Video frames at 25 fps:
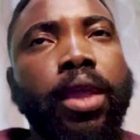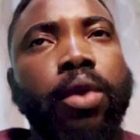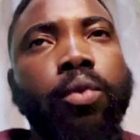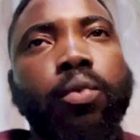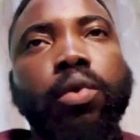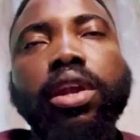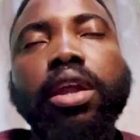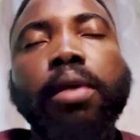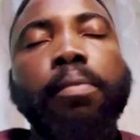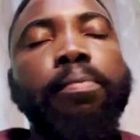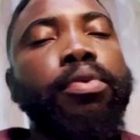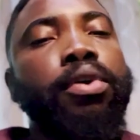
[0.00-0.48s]

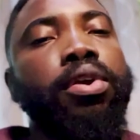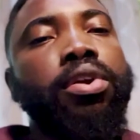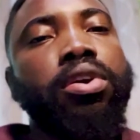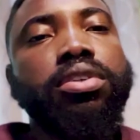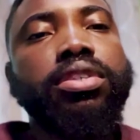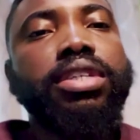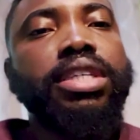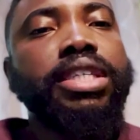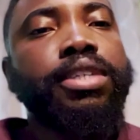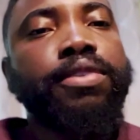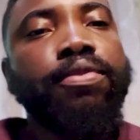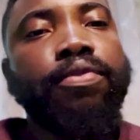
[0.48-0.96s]
when a
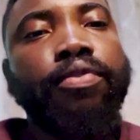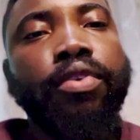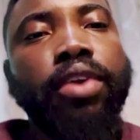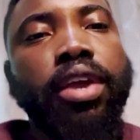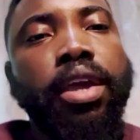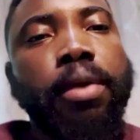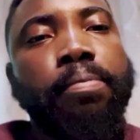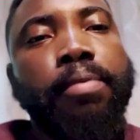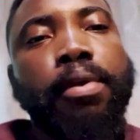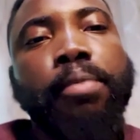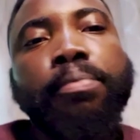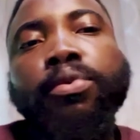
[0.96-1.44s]
product is
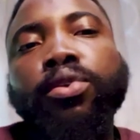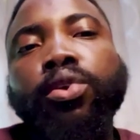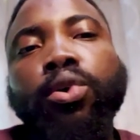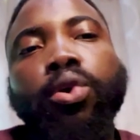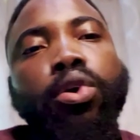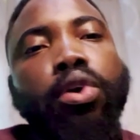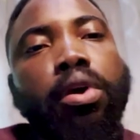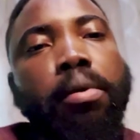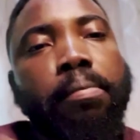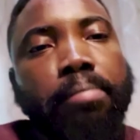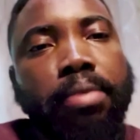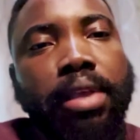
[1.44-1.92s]
free, people
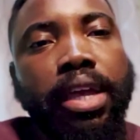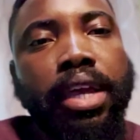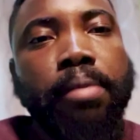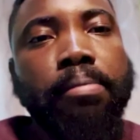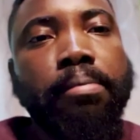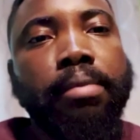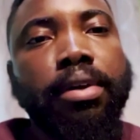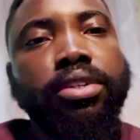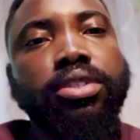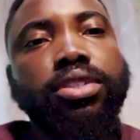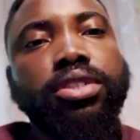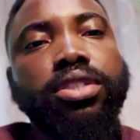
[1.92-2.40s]
don't complain
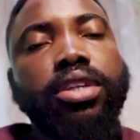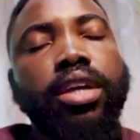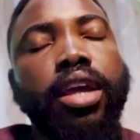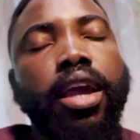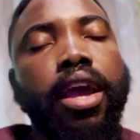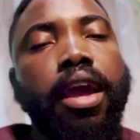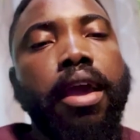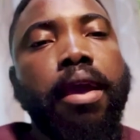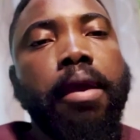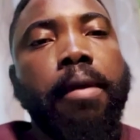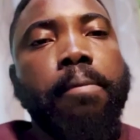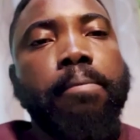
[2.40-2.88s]
much.
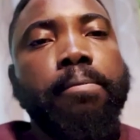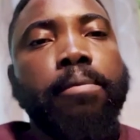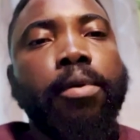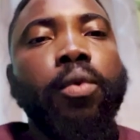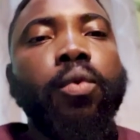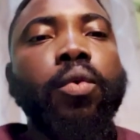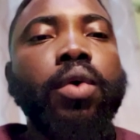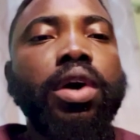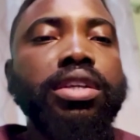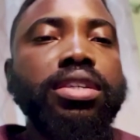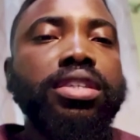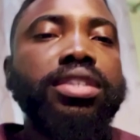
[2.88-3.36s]
But
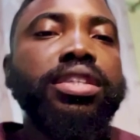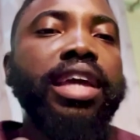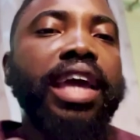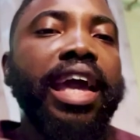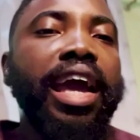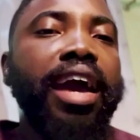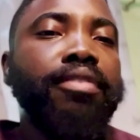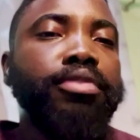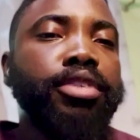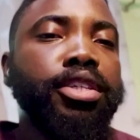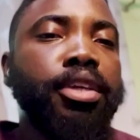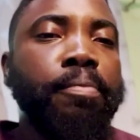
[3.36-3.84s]
once they
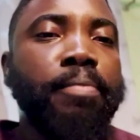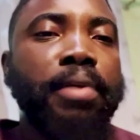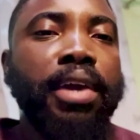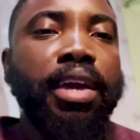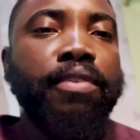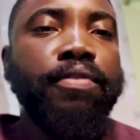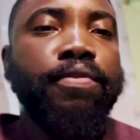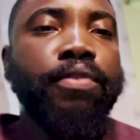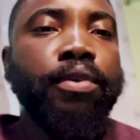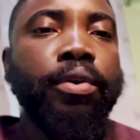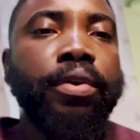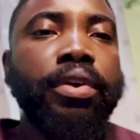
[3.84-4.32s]
have to
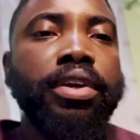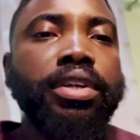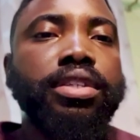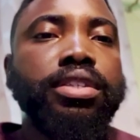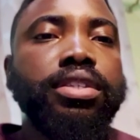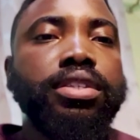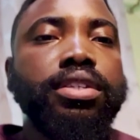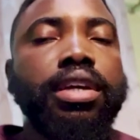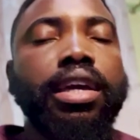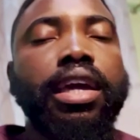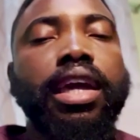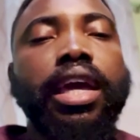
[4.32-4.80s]
pay for
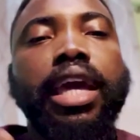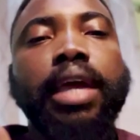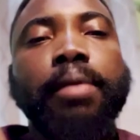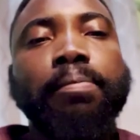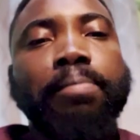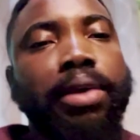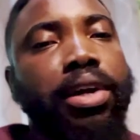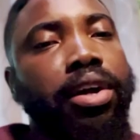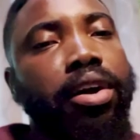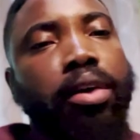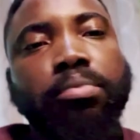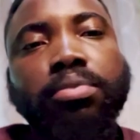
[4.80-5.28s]
it, it
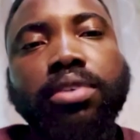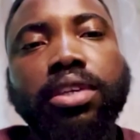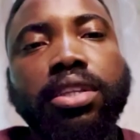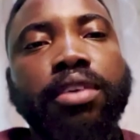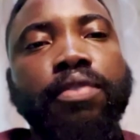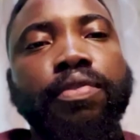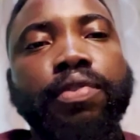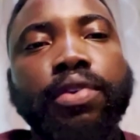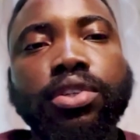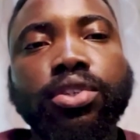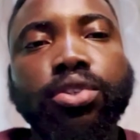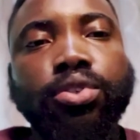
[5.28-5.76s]
becomes a
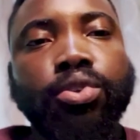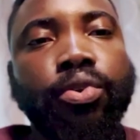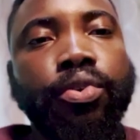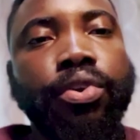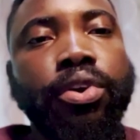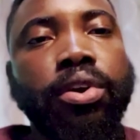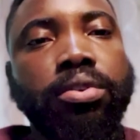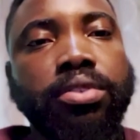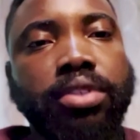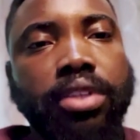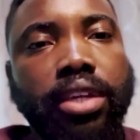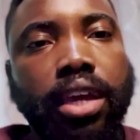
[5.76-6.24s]
different
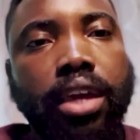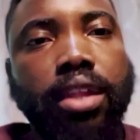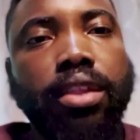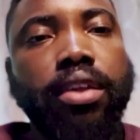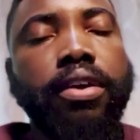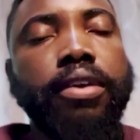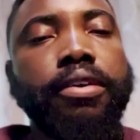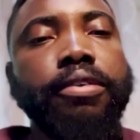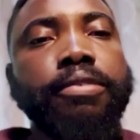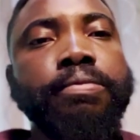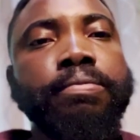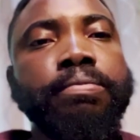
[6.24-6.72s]
story
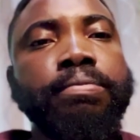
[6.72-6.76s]
altogether.